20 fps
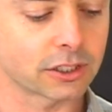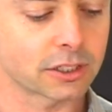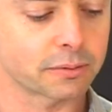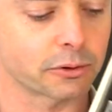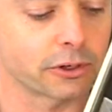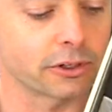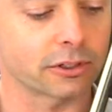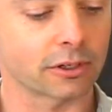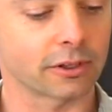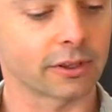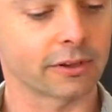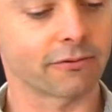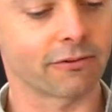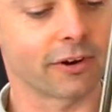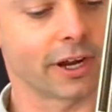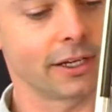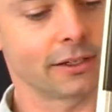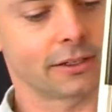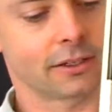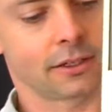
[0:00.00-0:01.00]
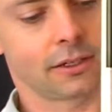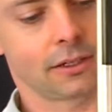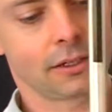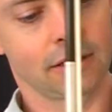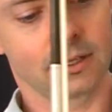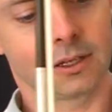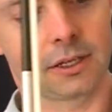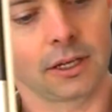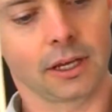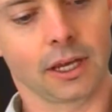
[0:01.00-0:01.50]
spruce on the front
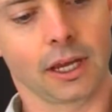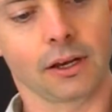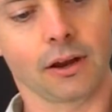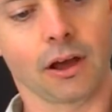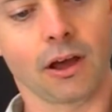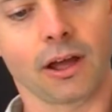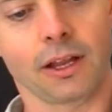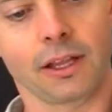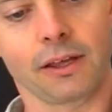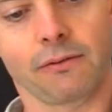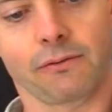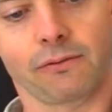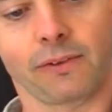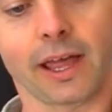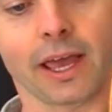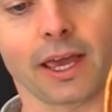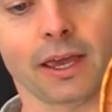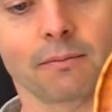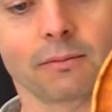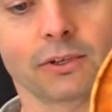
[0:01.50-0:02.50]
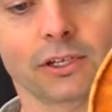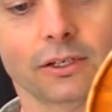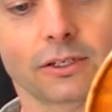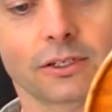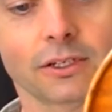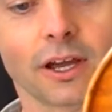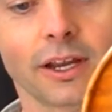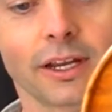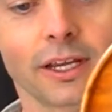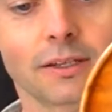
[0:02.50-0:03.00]
and highly flamed
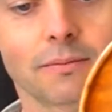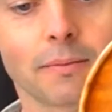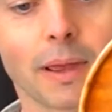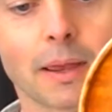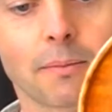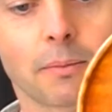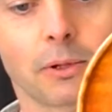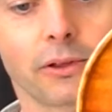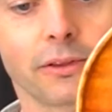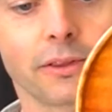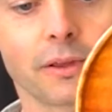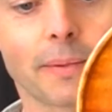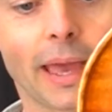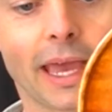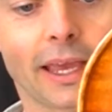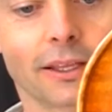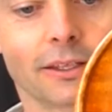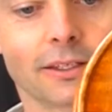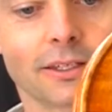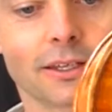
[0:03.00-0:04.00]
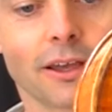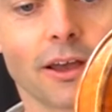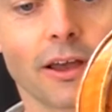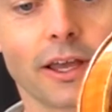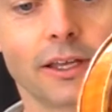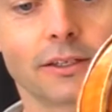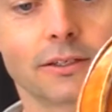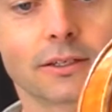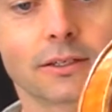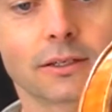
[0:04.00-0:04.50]
Chinese maple on the back and
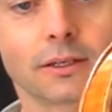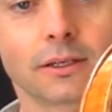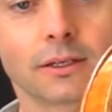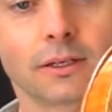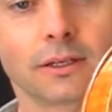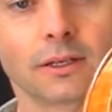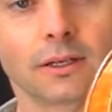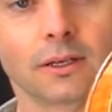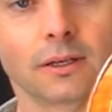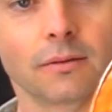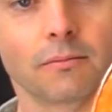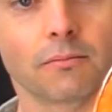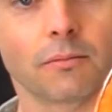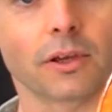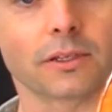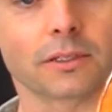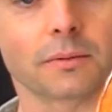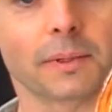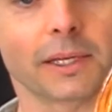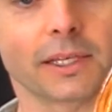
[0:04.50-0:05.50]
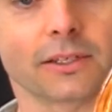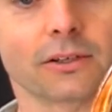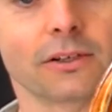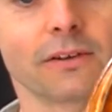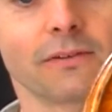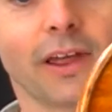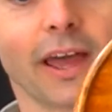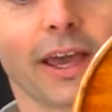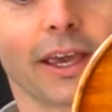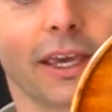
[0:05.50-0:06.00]
sides. Possibly sort
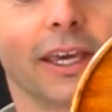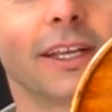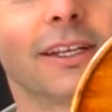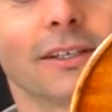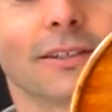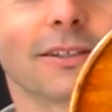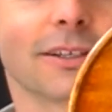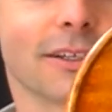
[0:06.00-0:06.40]
of like, it is